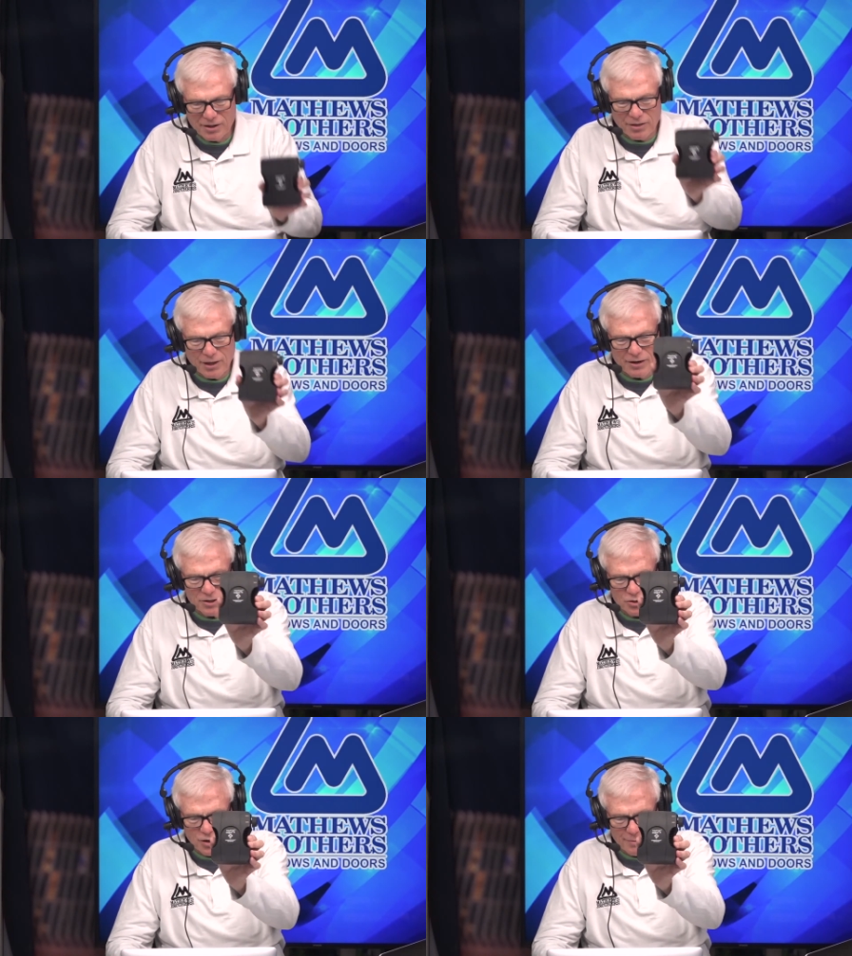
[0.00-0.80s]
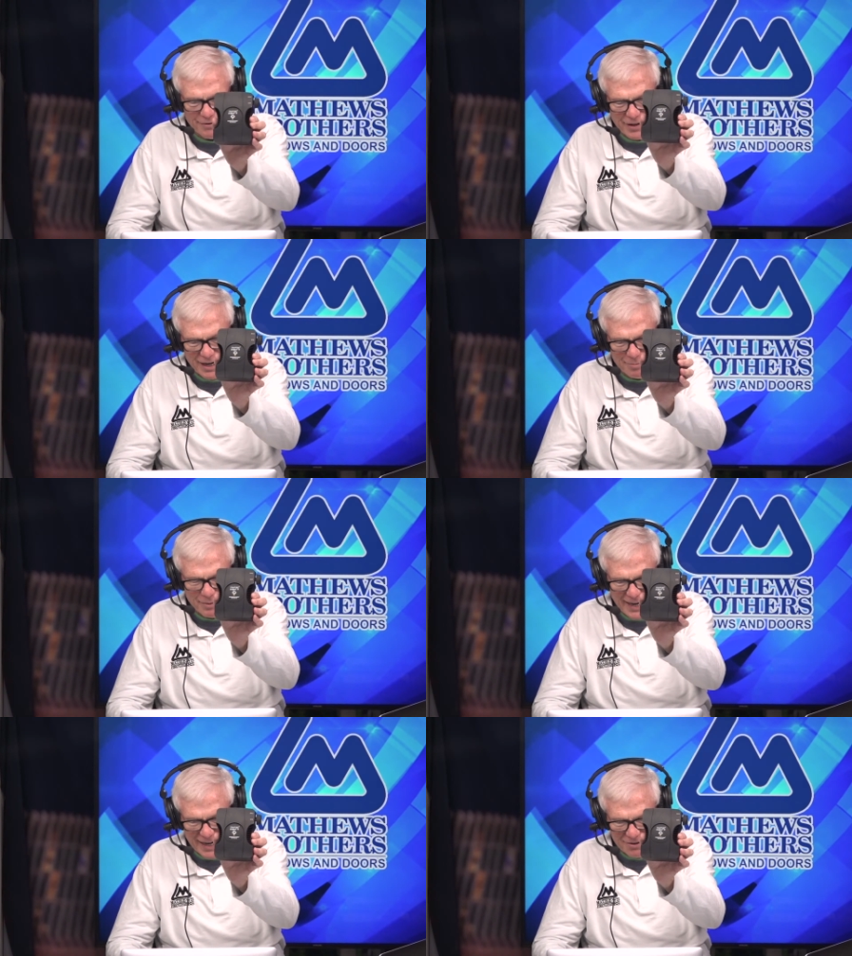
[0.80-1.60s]
The Thunderstorm, I've got it in
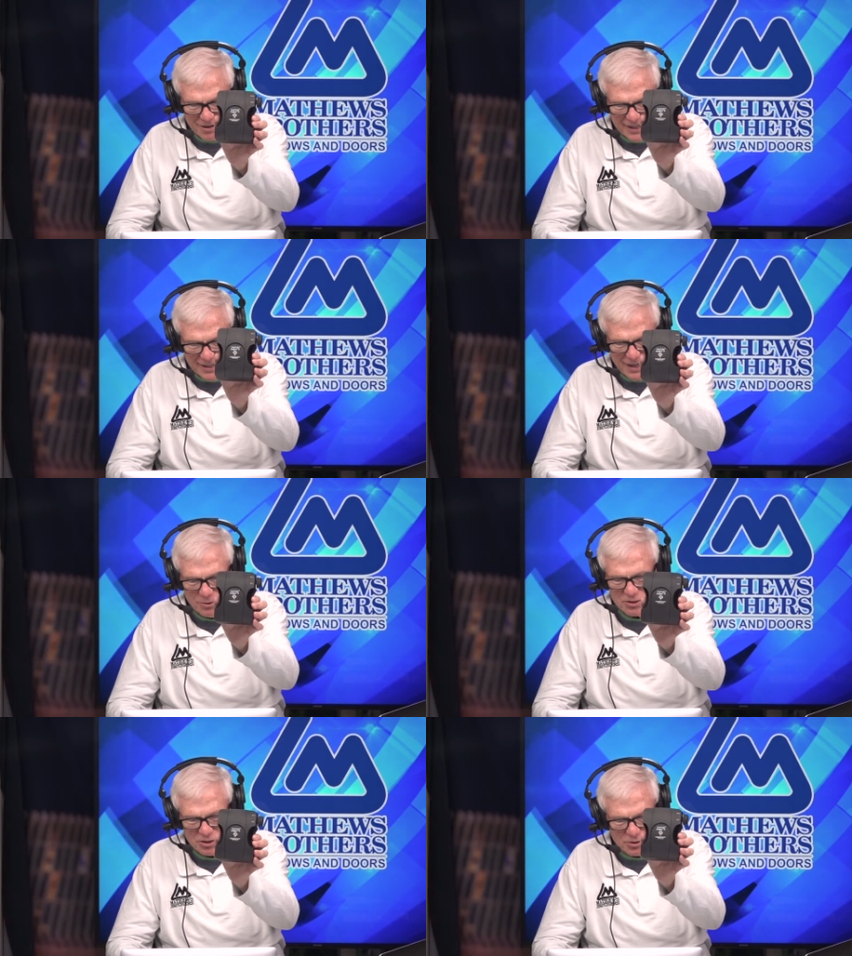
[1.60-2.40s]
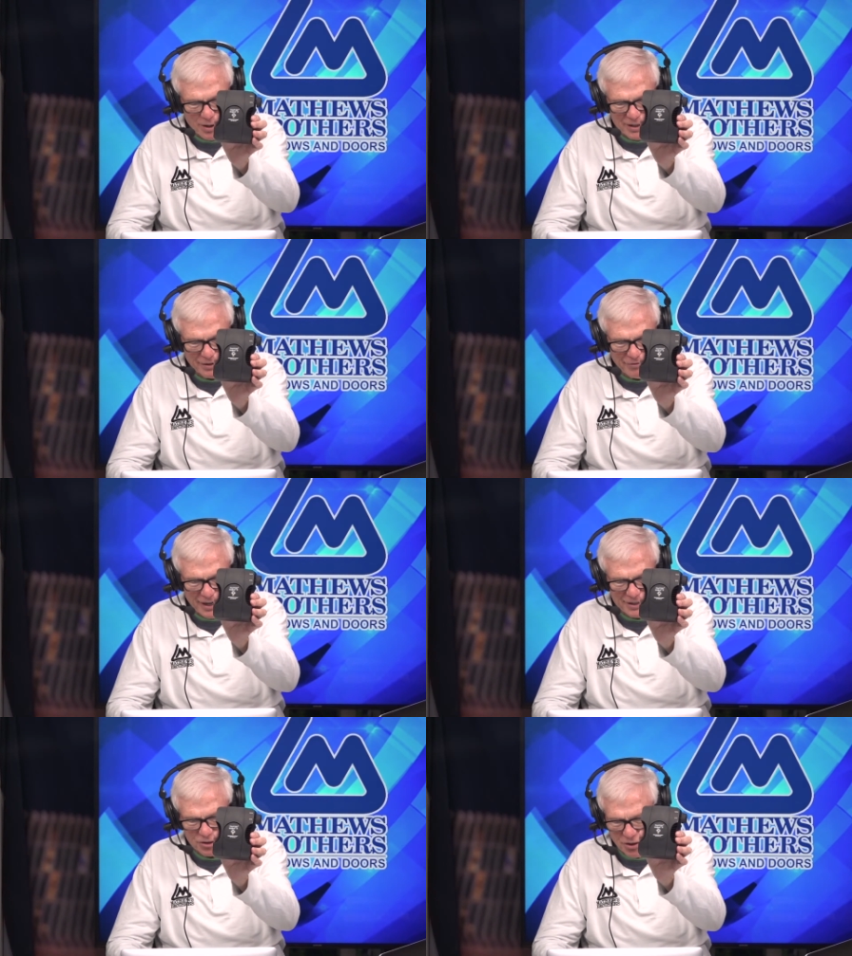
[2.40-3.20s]
my hand right now, is a small
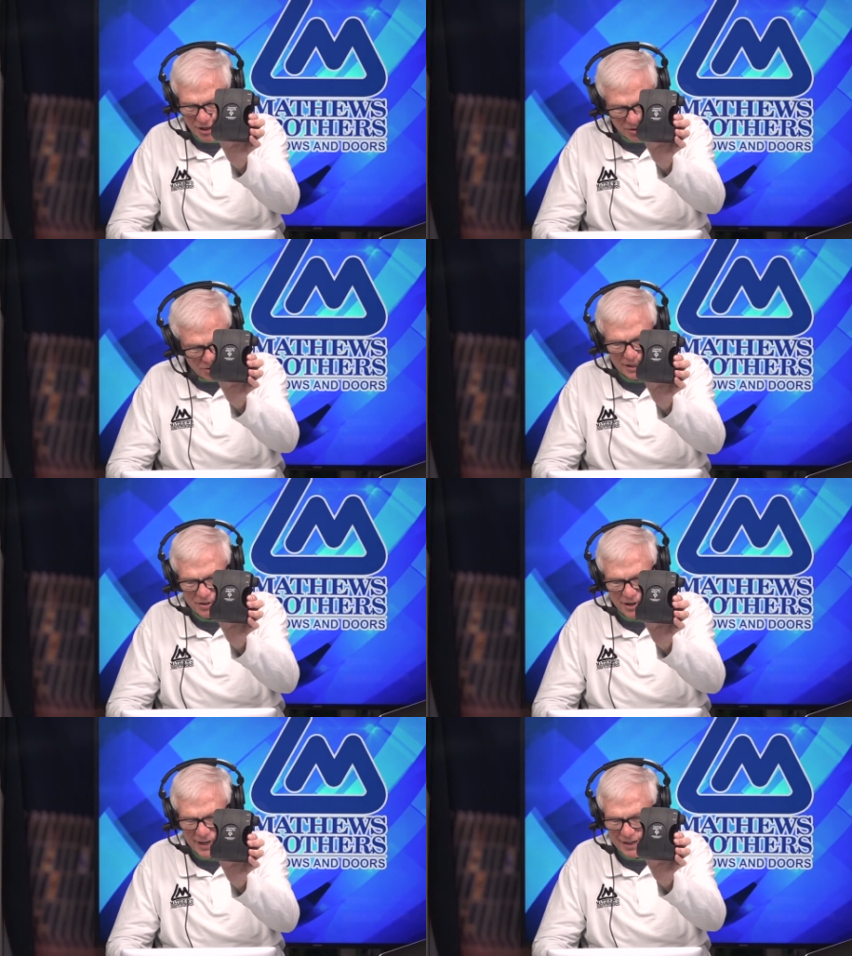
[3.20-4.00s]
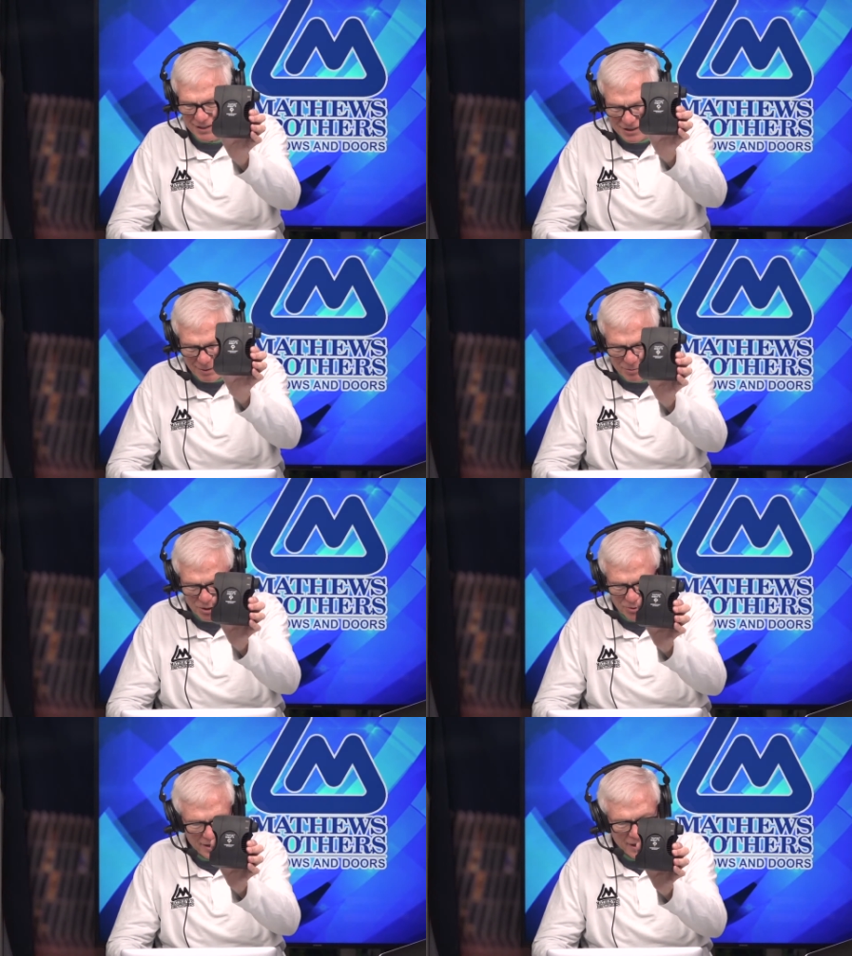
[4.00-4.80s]
device you can hold in your hand as I'm
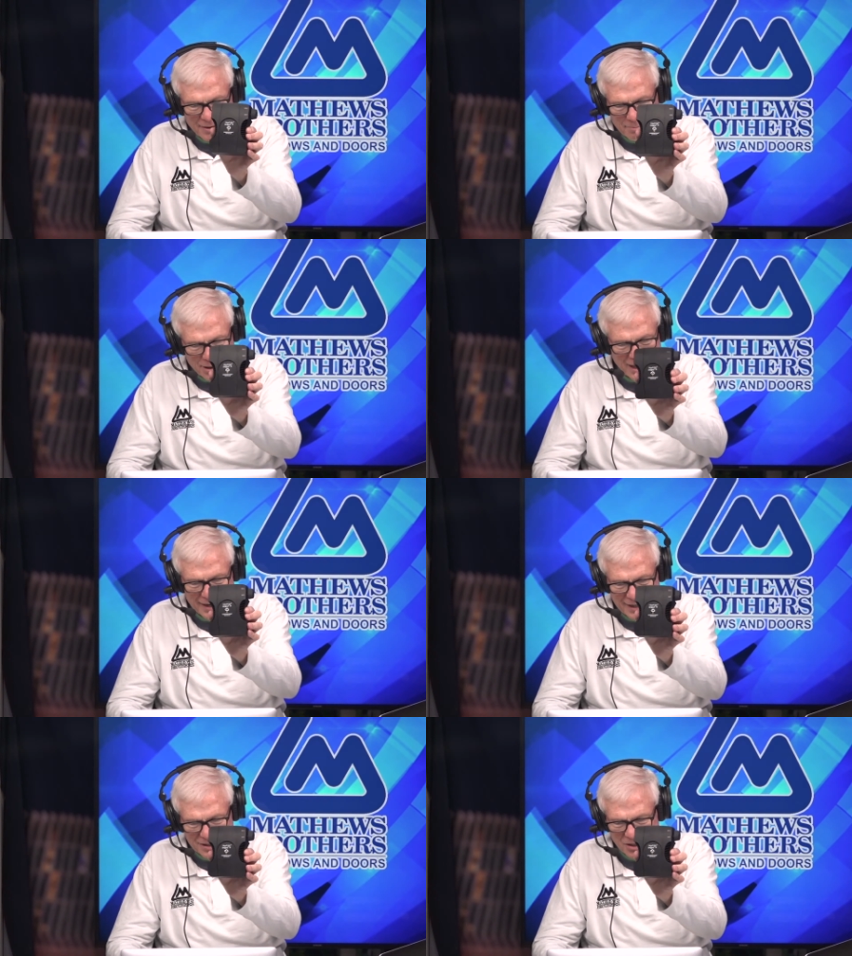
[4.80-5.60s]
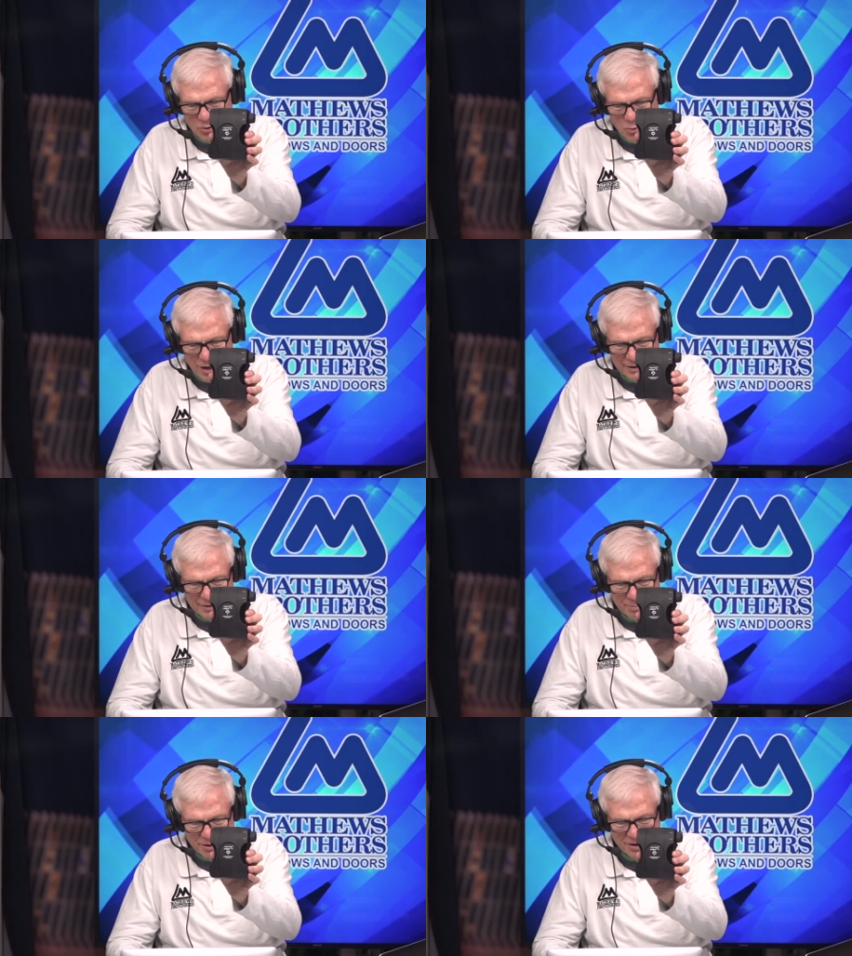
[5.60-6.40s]
doing, plug into the wall
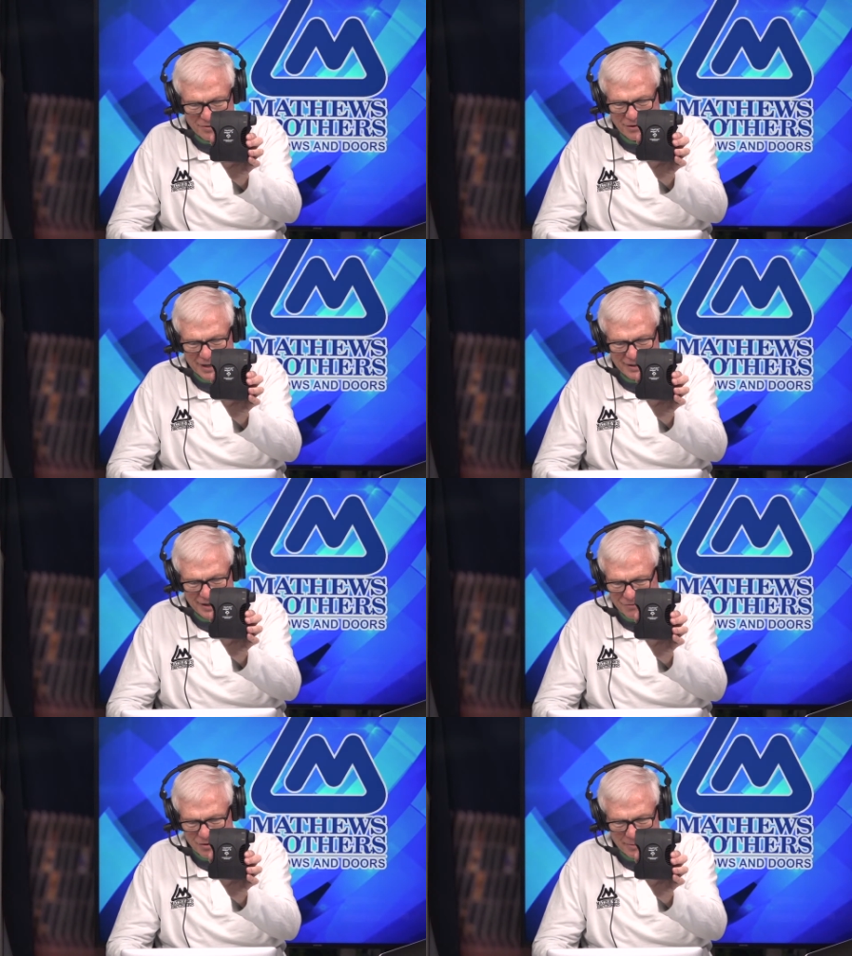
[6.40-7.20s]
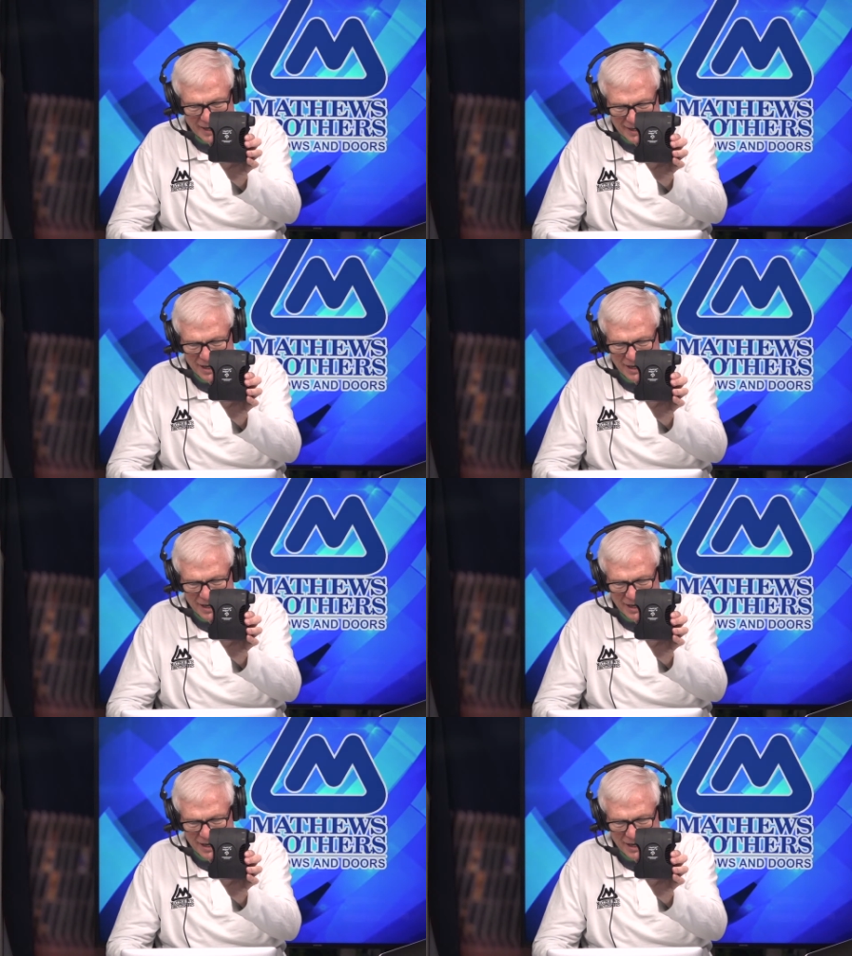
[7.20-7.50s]
to purify the air from any